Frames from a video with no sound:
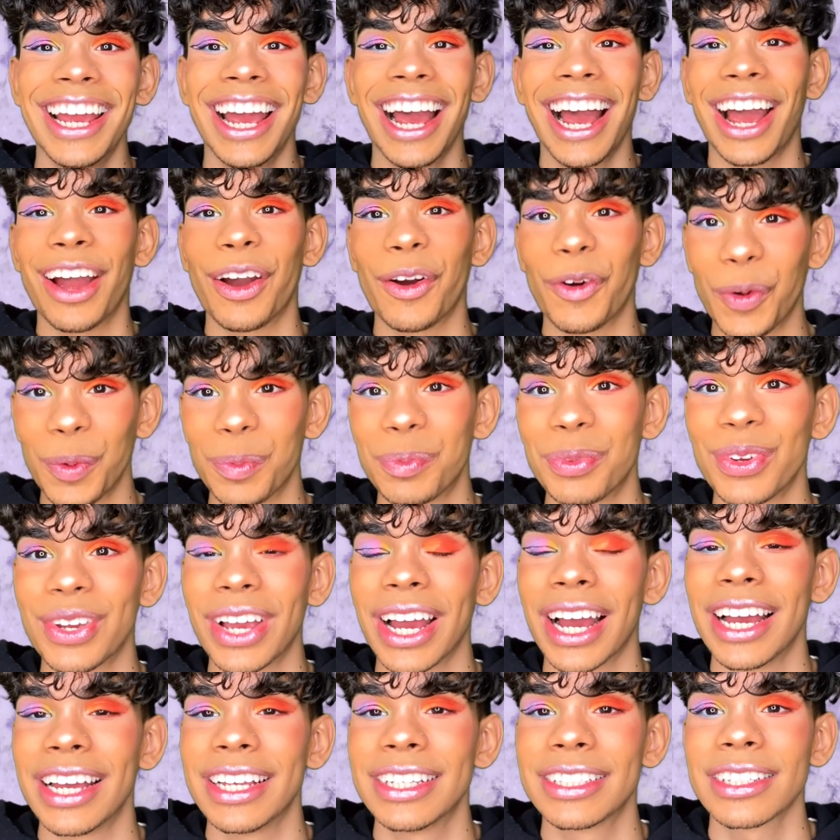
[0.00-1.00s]
I hope you
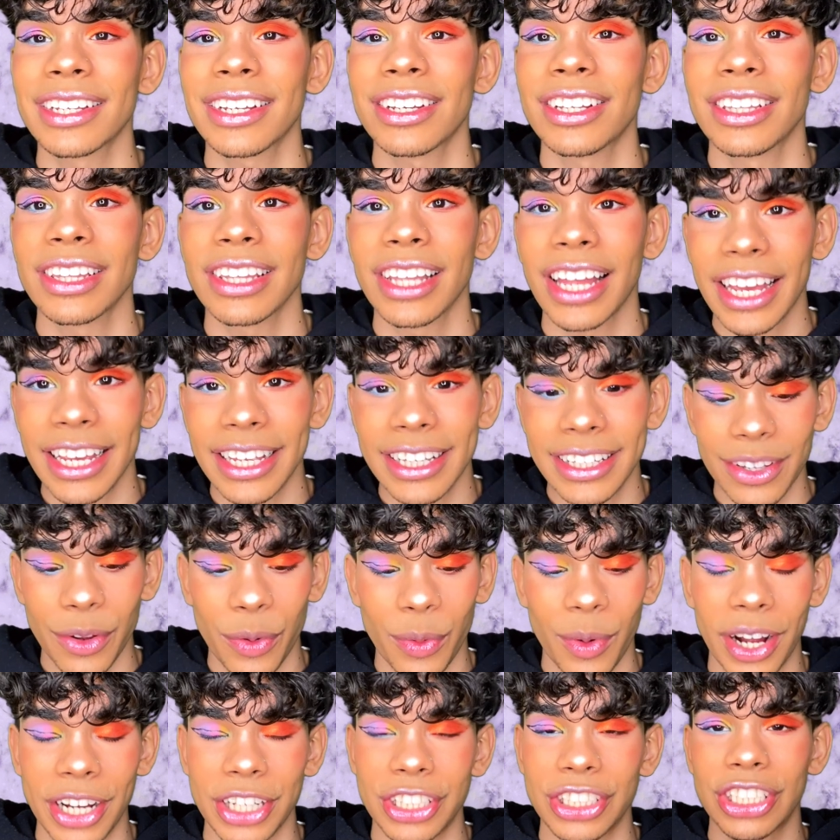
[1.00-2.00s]
guys liked
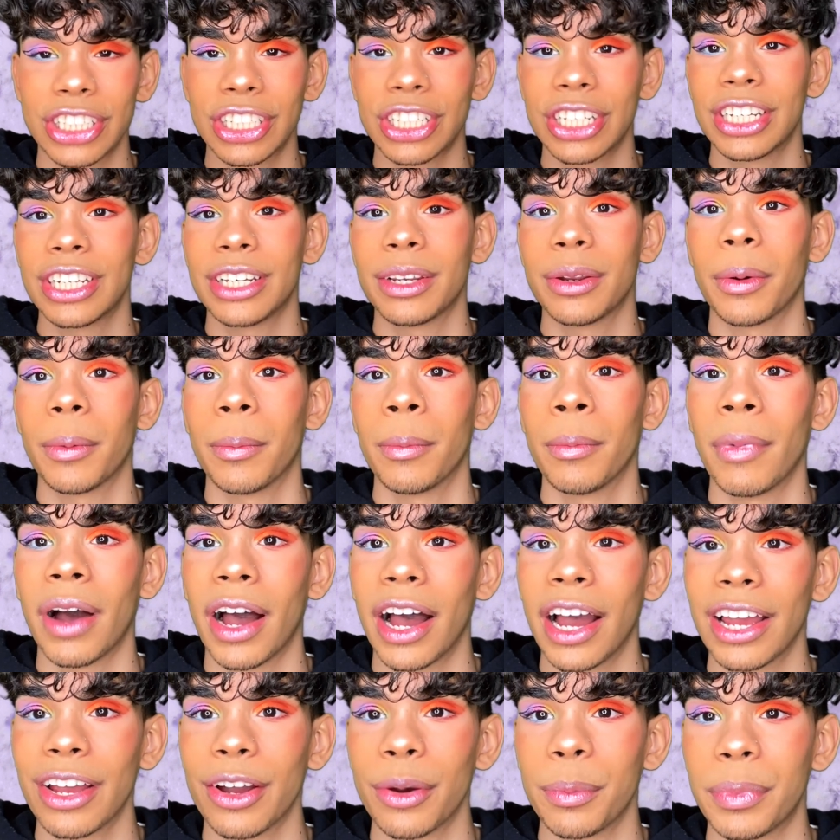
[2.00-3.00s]
watching
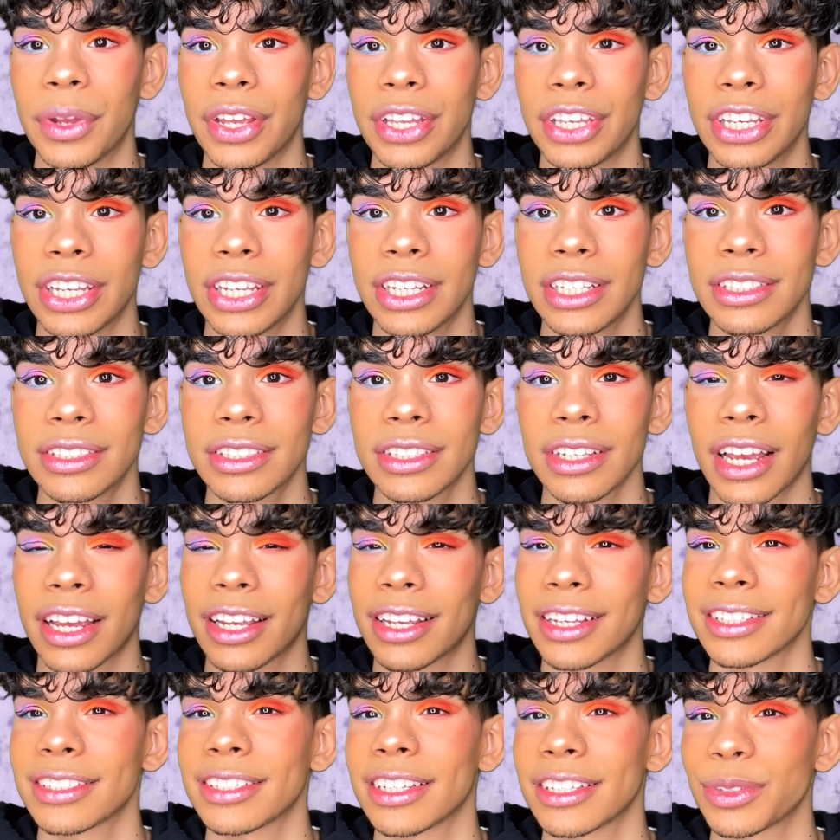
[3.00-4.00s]
my opinions. I
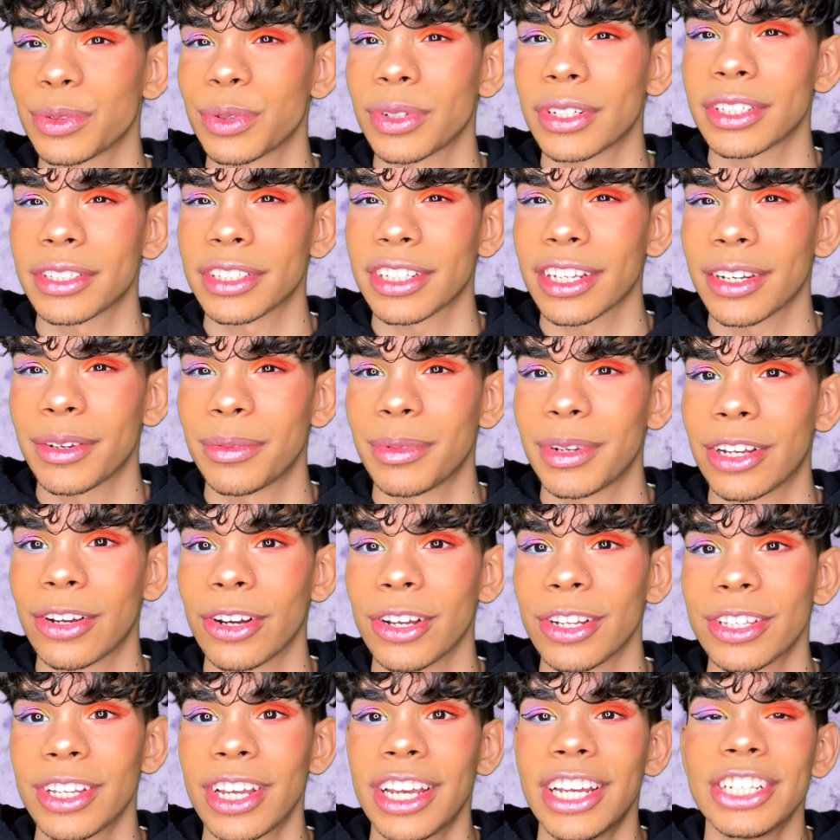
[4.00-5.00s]
guess that's what it's gonna be
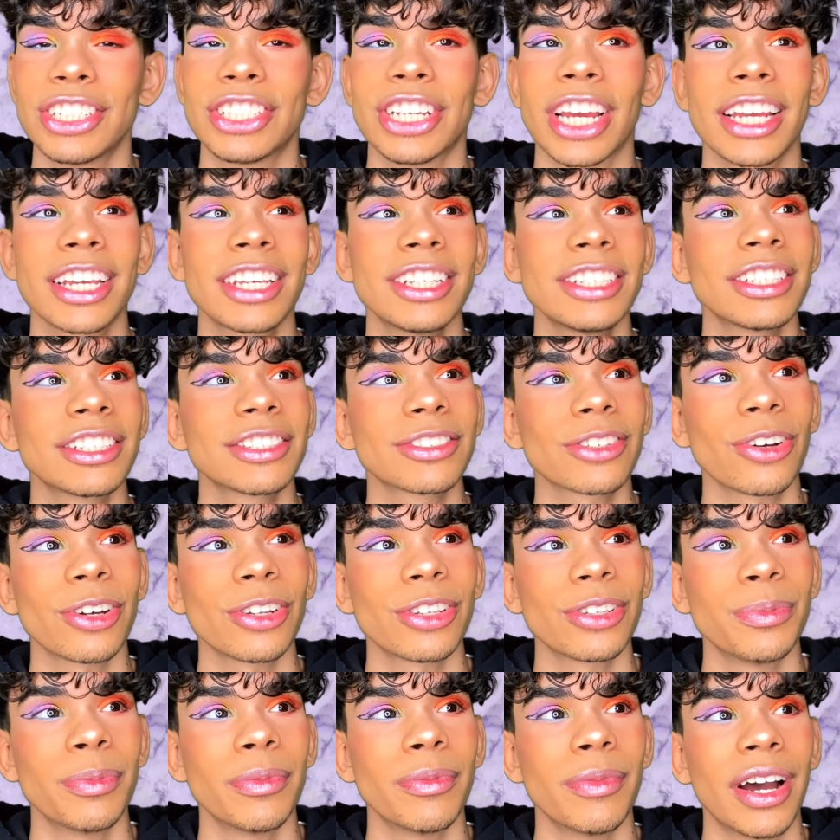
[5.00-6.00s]
called. Jackie's is
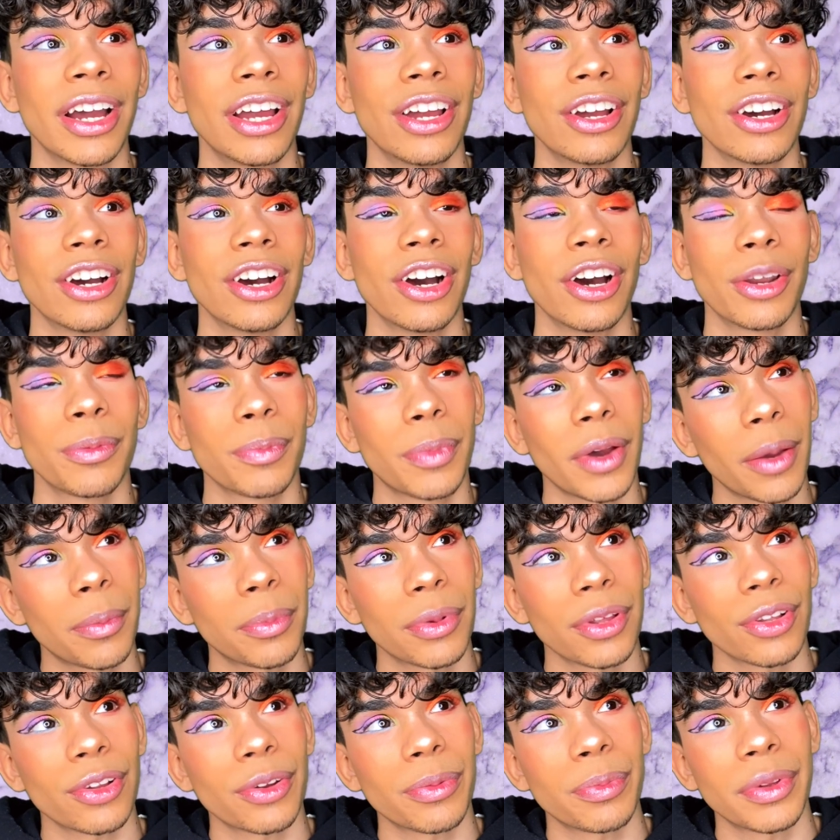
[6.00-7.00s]
called my
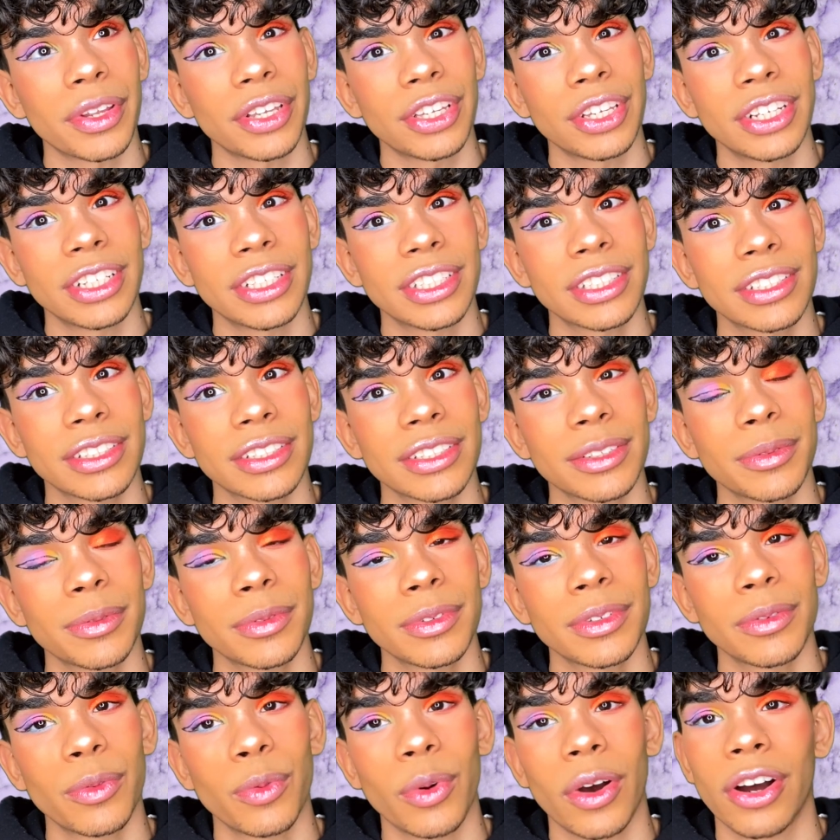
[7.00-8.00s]
unpopular opinions.
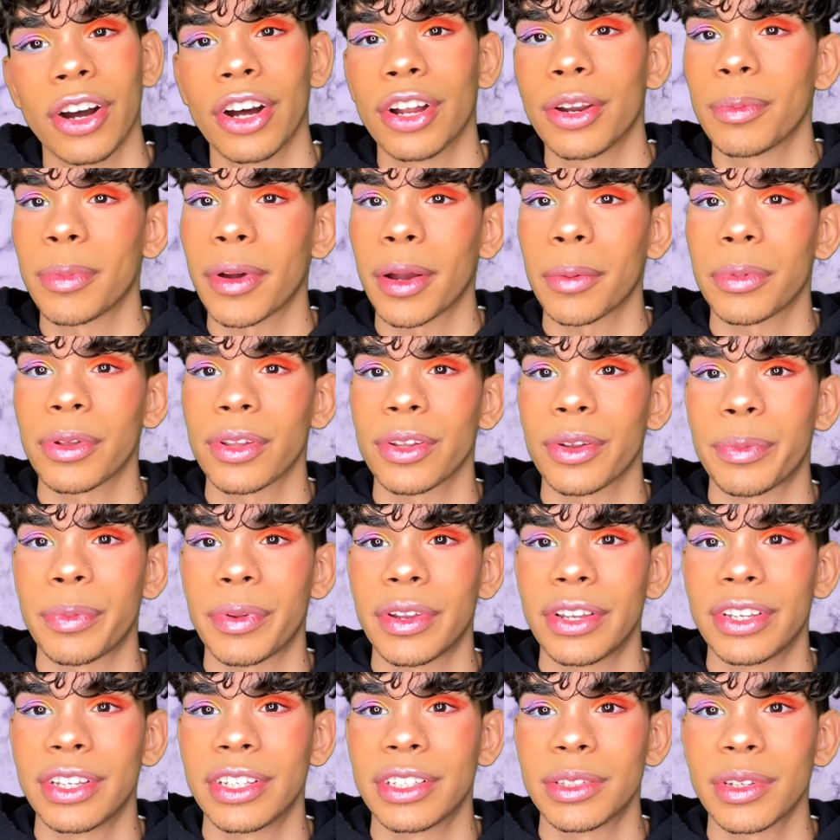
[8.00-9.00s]
Well, unpopular
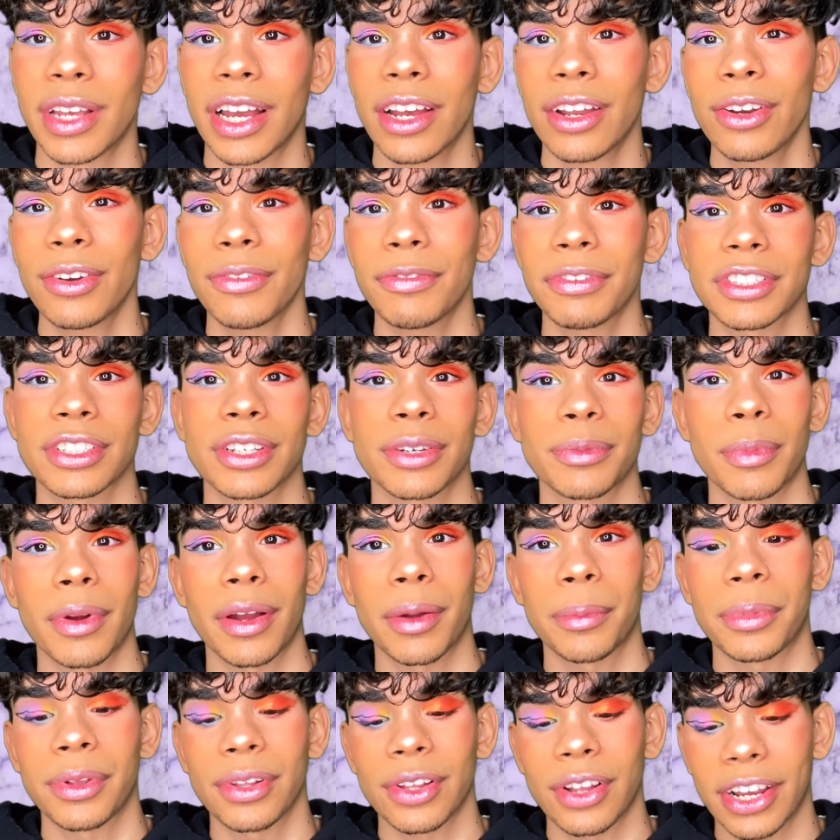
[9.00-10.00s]
opinions. I don't know if it's
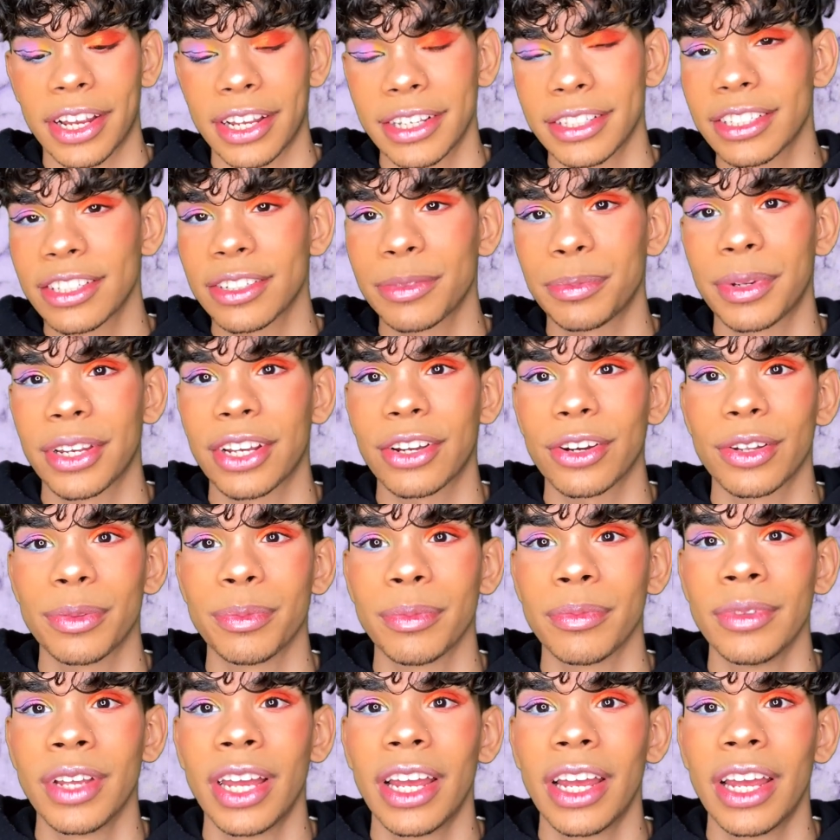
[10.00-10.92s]
unpopular. I guess it'd be called,